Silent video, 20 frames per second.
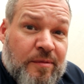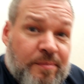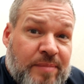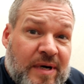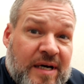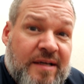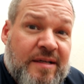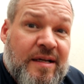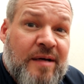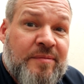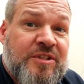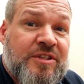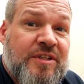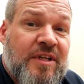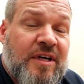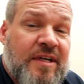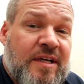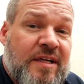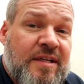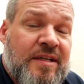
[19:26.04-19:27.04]
But I'm
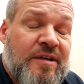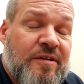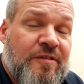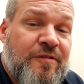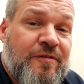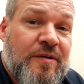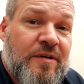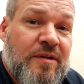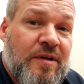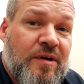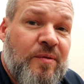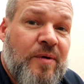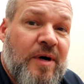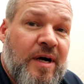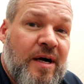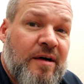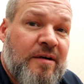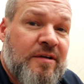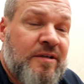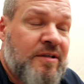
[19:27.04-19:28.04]
stuck in here for a little
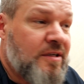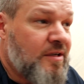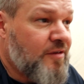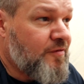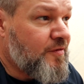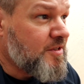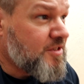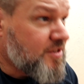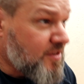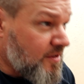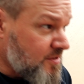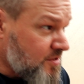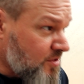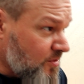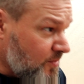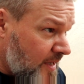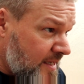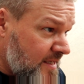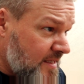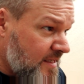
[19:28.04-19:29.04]
while. If it starts
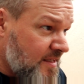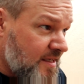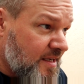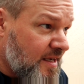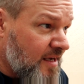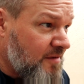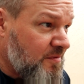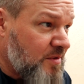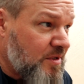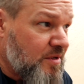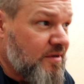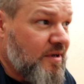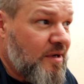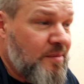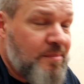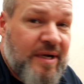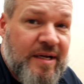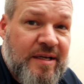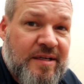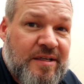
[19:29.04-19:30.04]
to rain any heavier, I
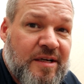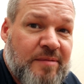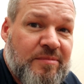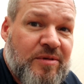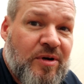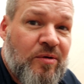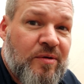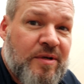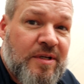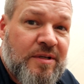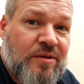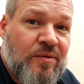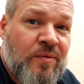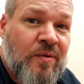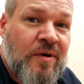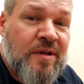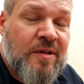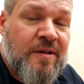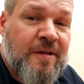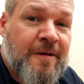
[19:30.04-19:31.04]
may end up going into
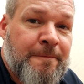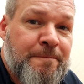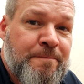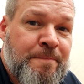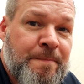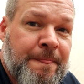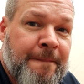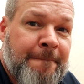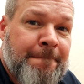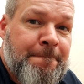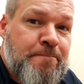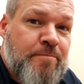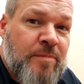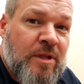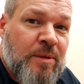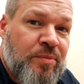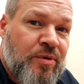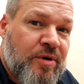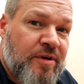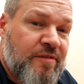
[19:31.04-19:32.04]
one of the
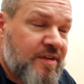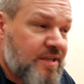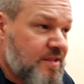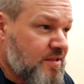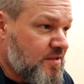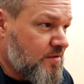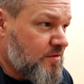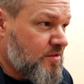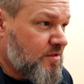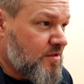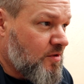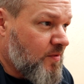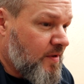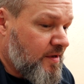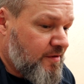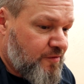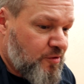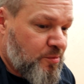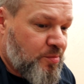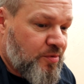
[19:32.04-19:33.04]
privies. There's
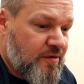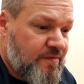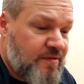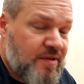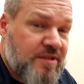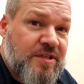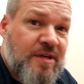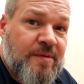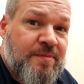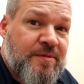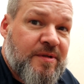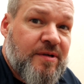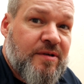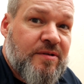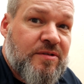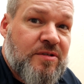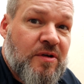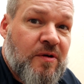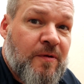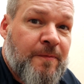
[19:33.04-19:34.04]
quite a few privies up
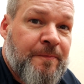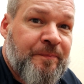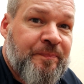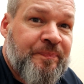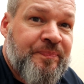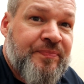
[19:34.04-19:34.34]
there. So